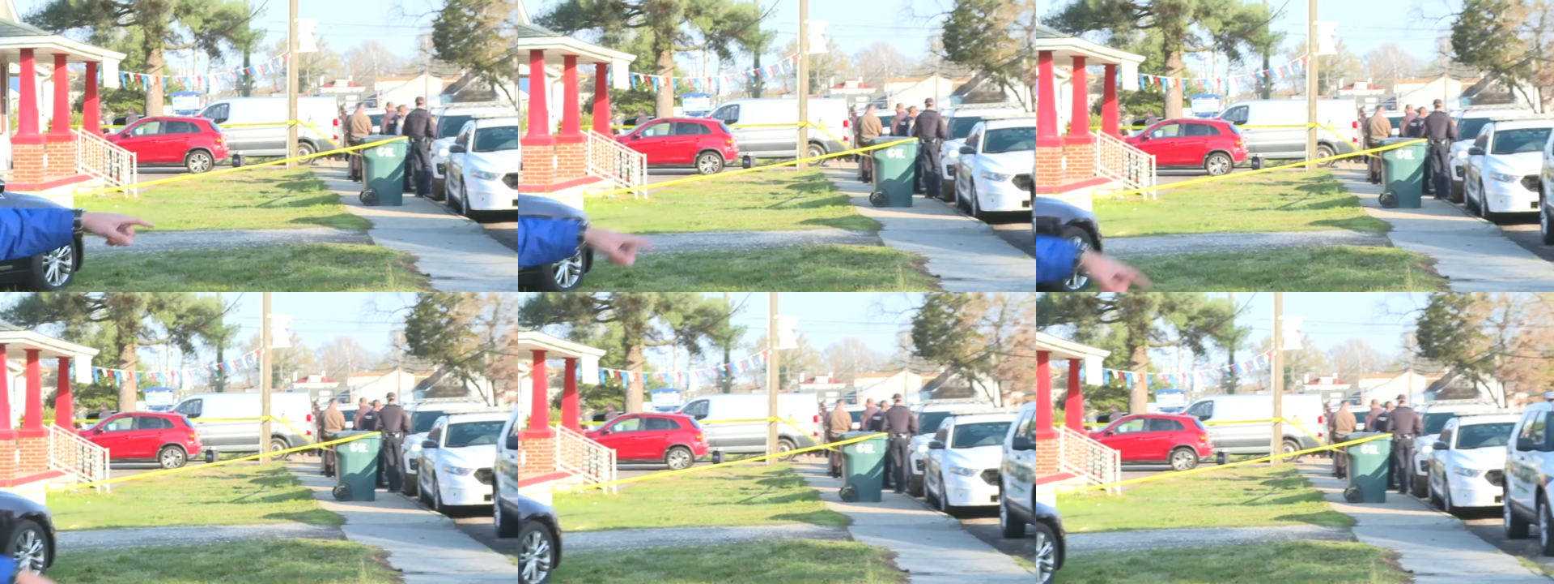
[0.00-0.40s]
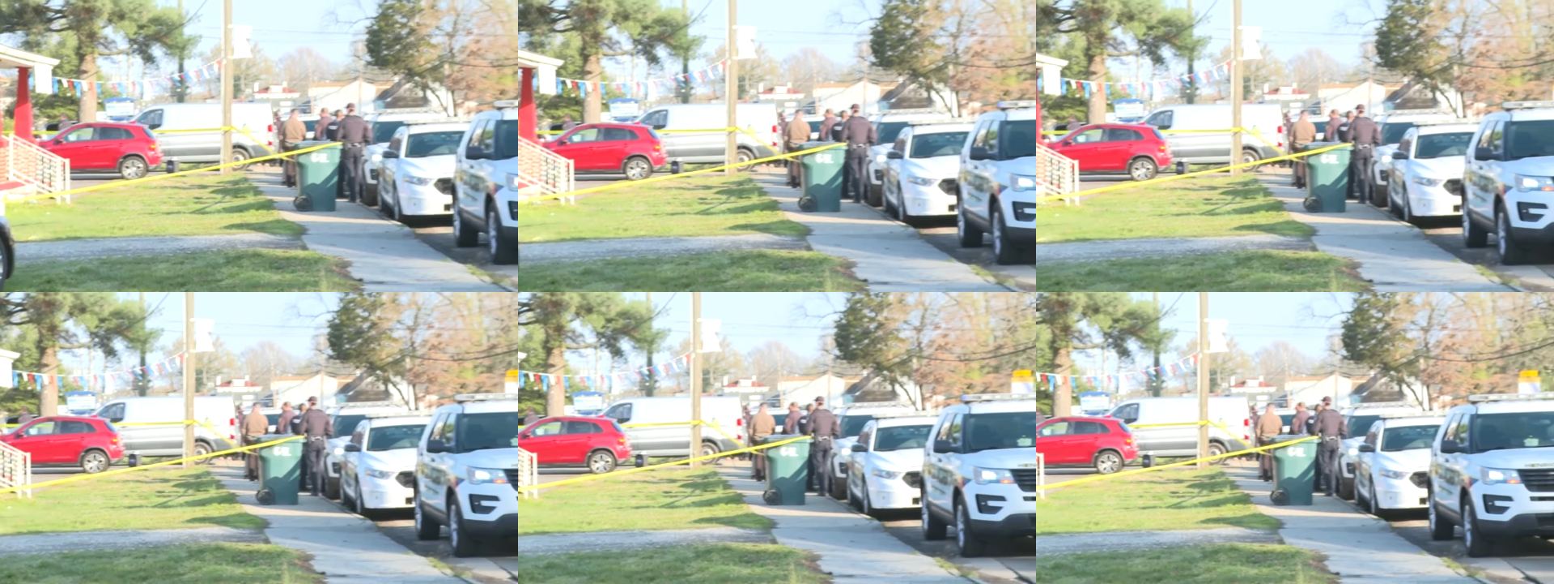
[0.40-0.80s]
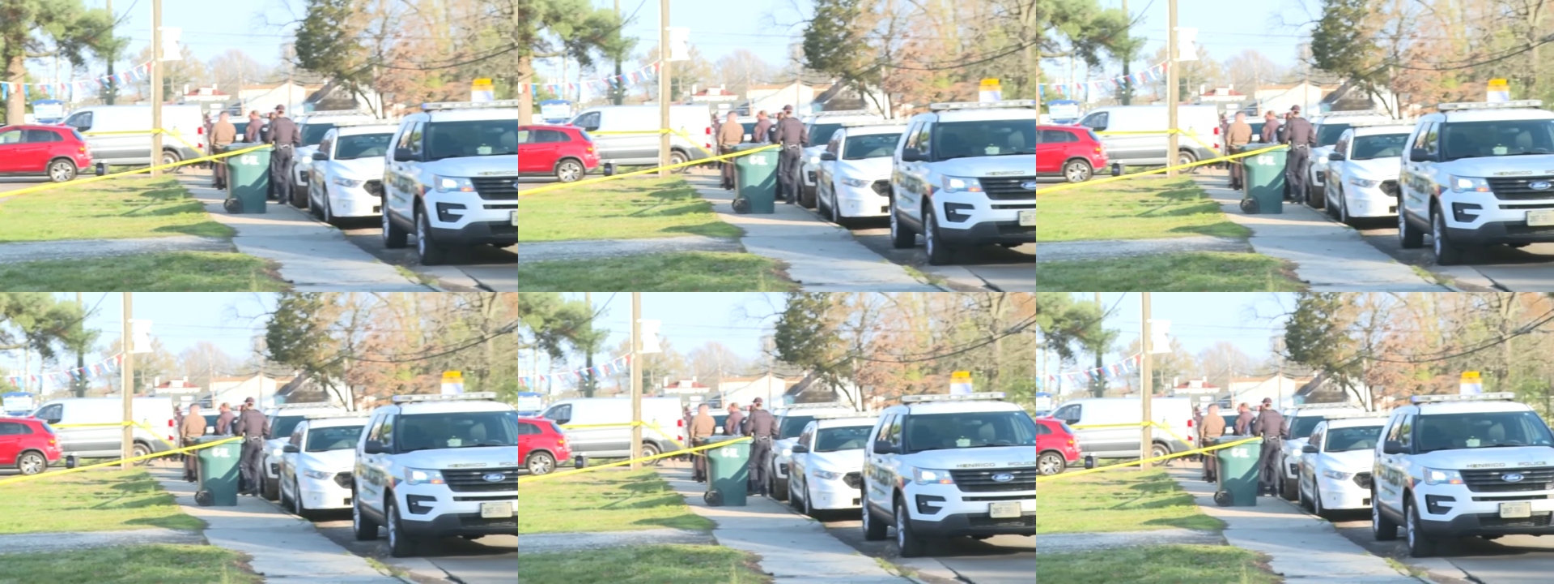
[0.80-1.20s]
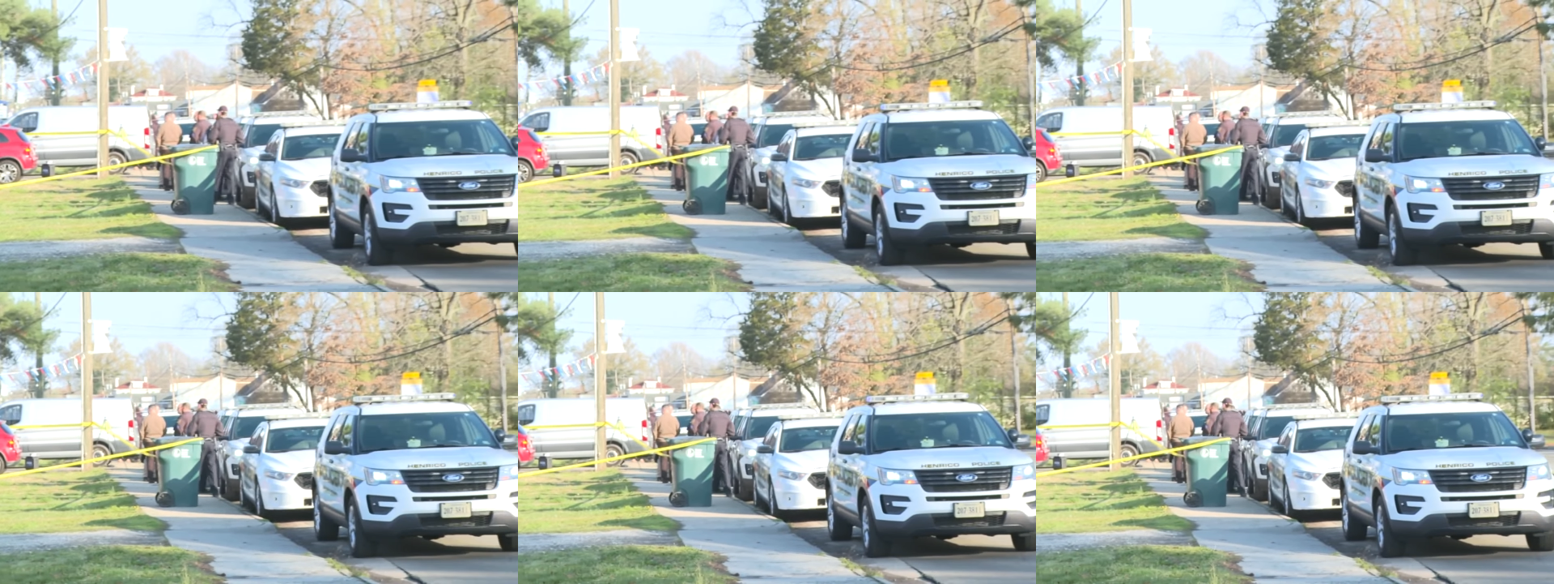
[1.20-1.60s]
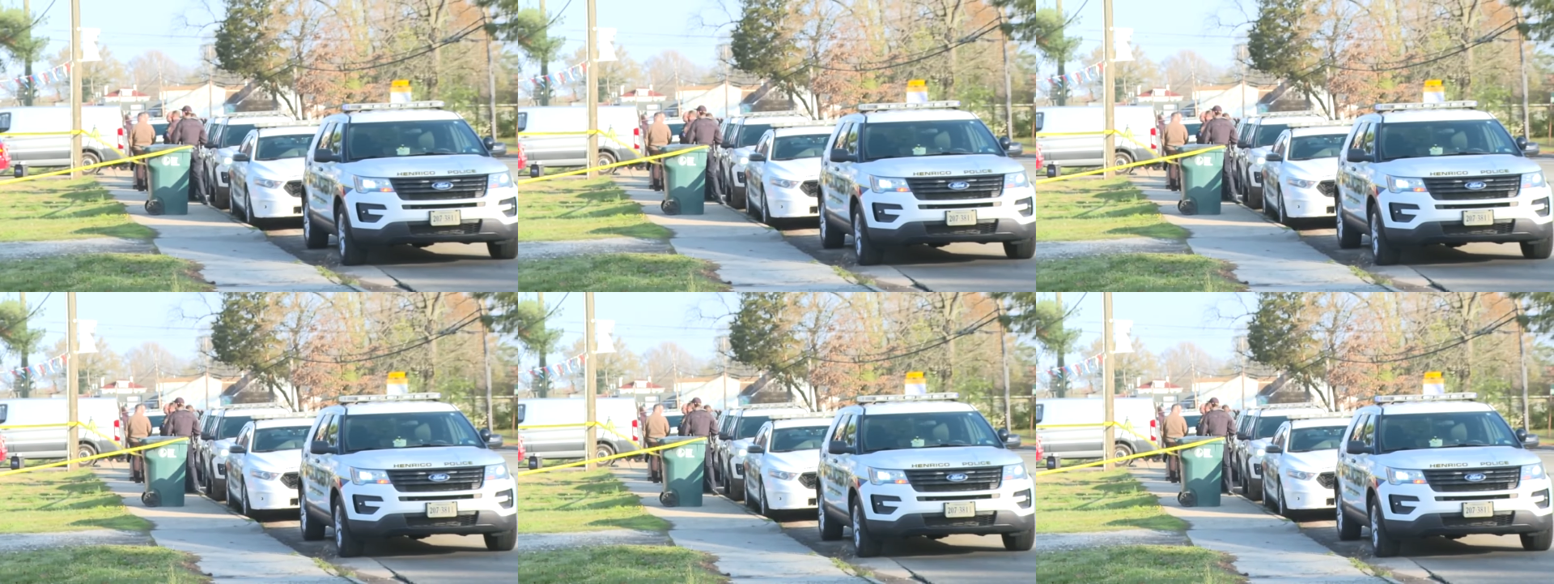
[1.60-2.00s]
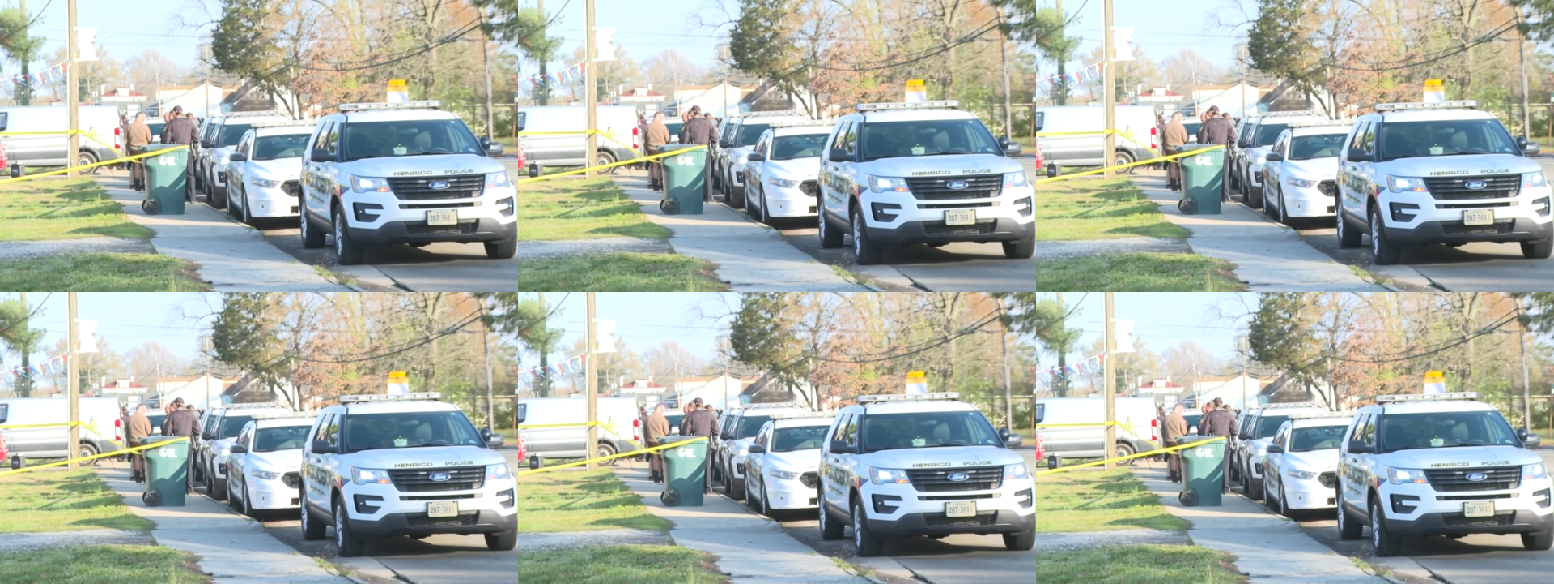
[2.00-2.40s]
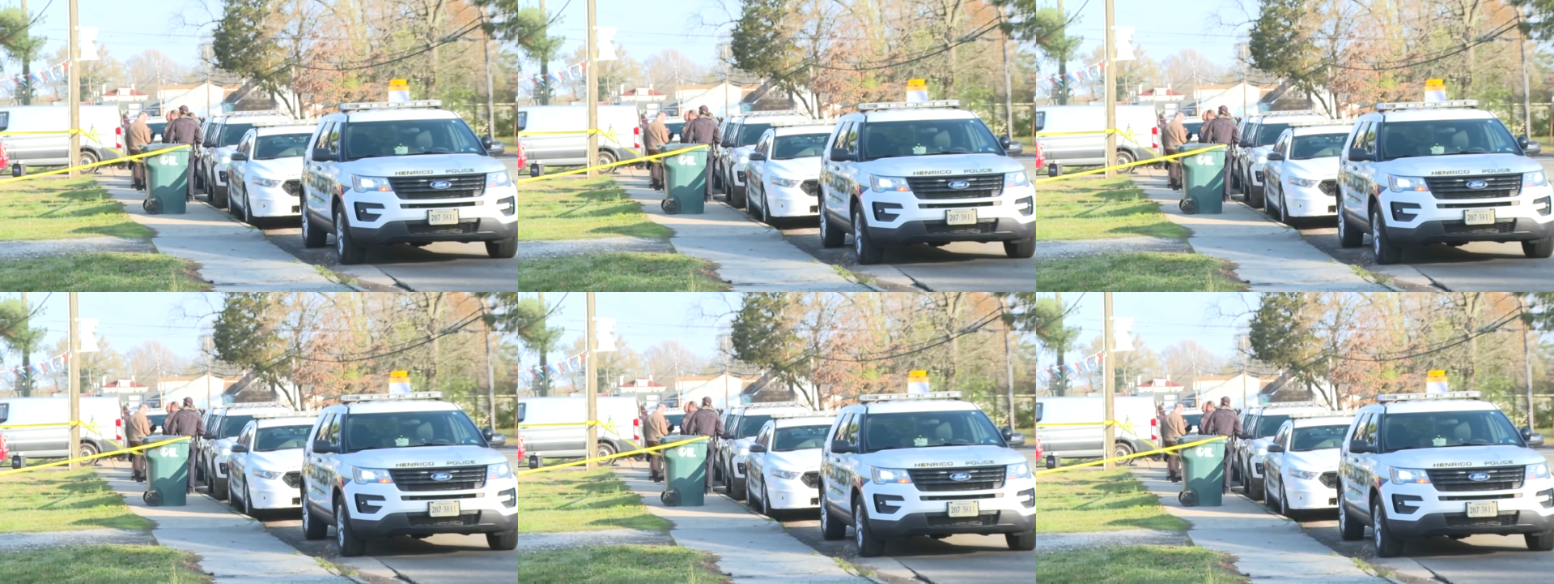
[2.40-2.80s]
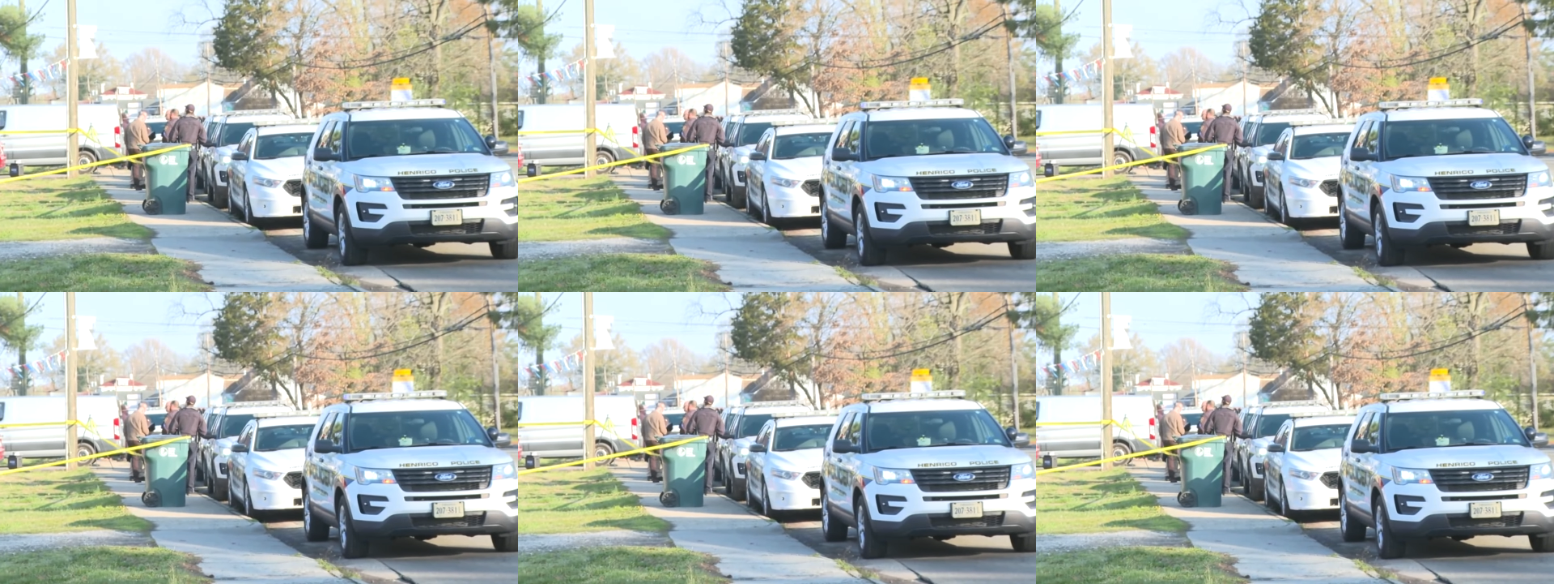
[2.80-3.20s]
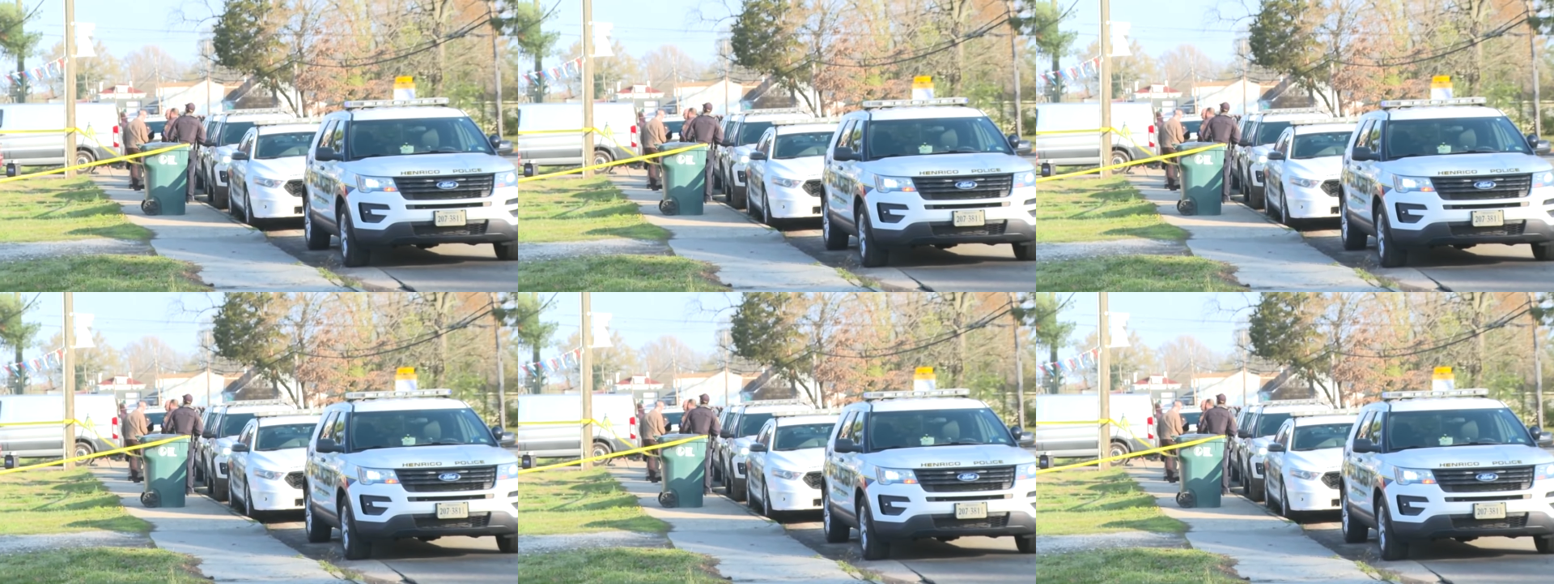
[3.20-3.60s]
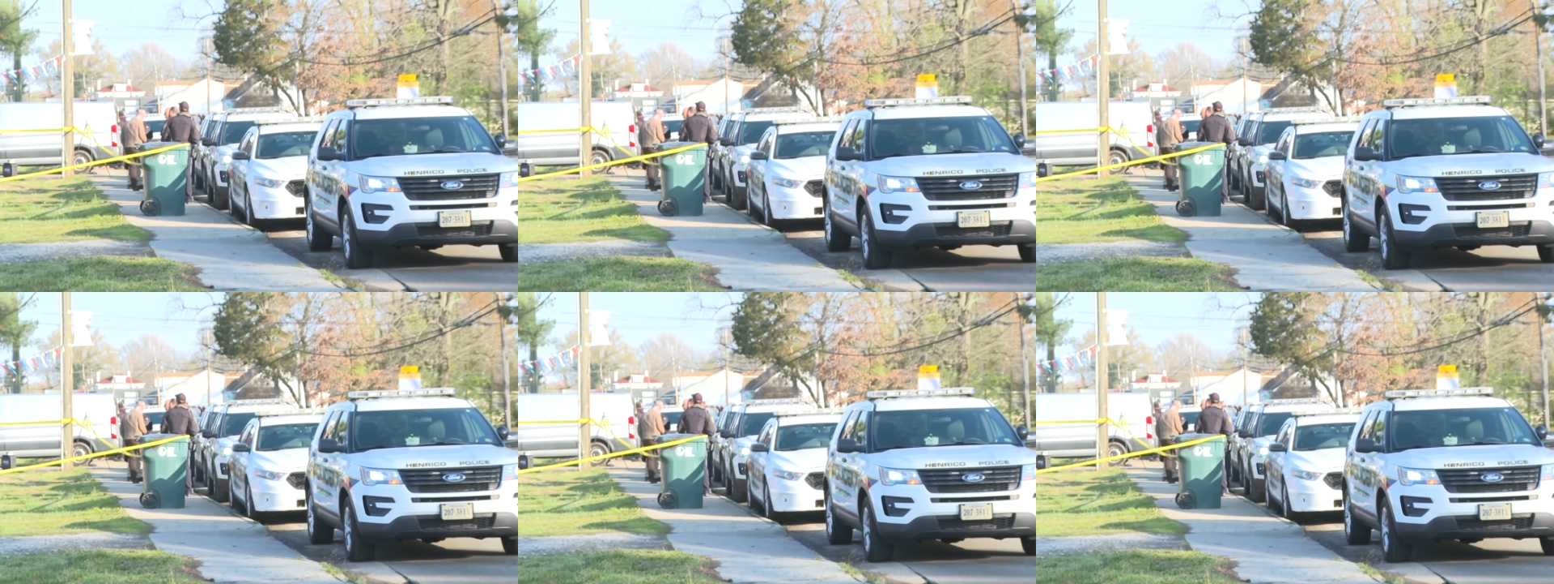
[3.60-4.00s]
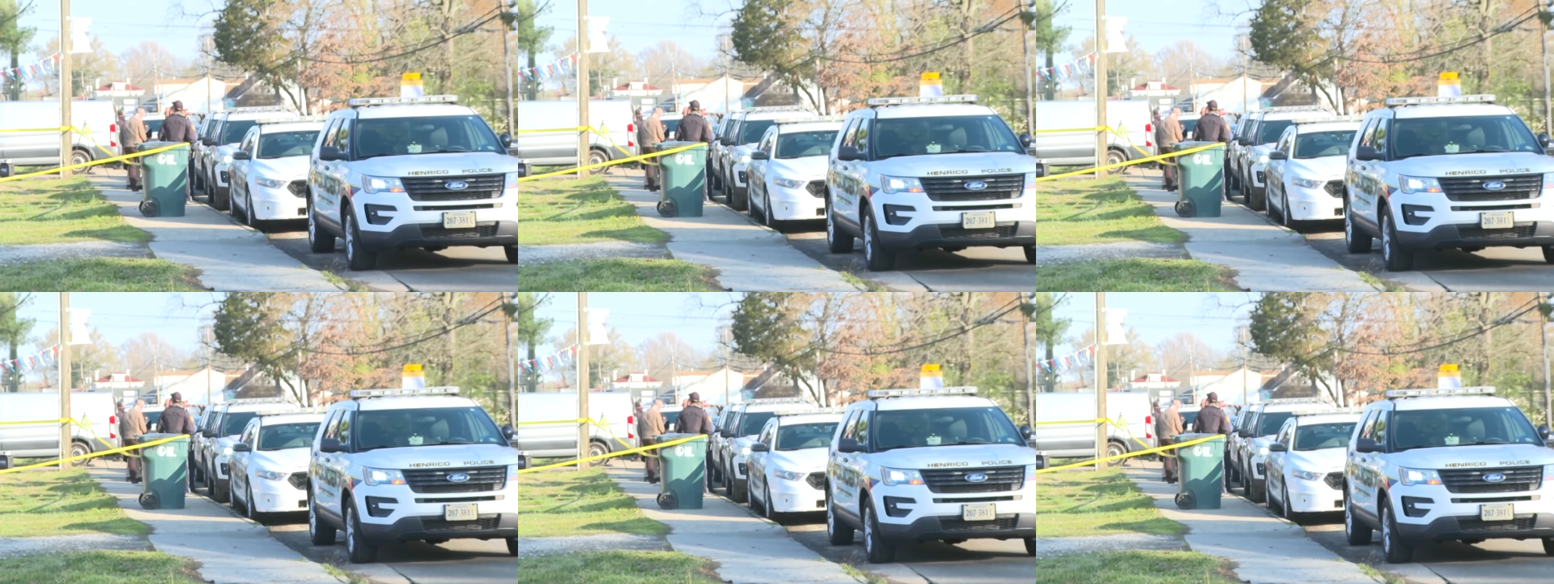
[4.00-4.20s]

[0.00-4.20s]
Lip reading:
Nobody's mouth can be seen.